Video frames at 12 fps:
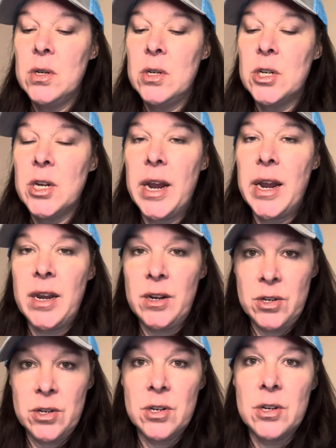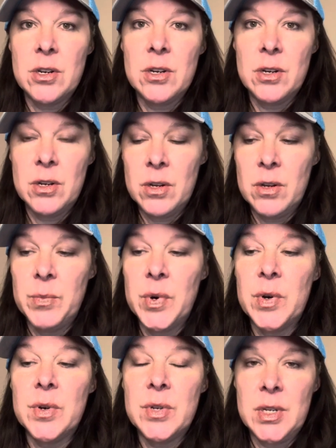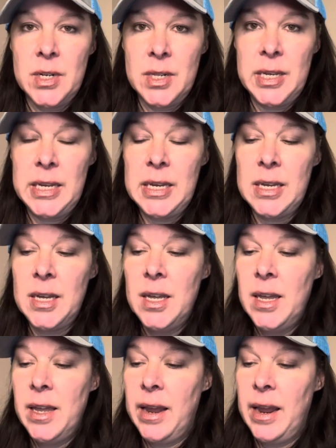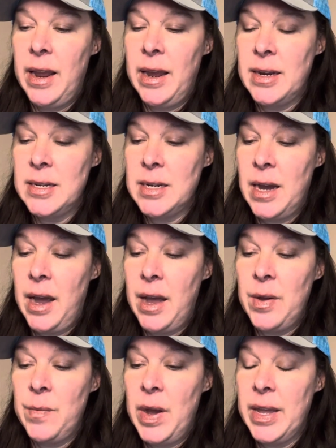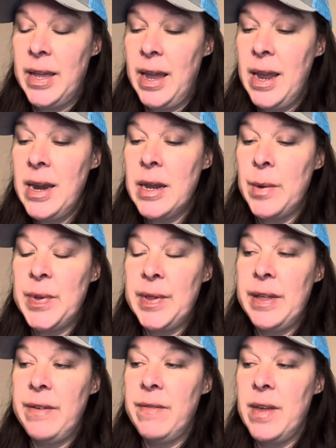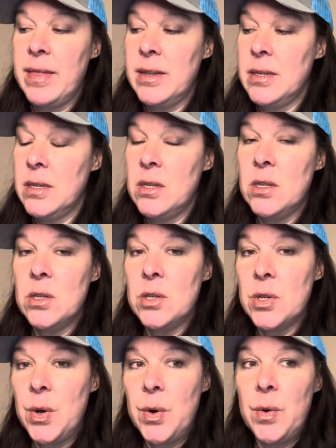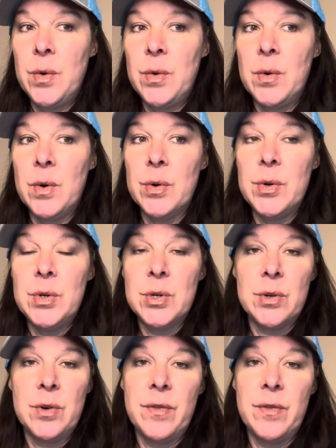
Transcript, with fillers: change personally. And I, again, I believe that this is so crucial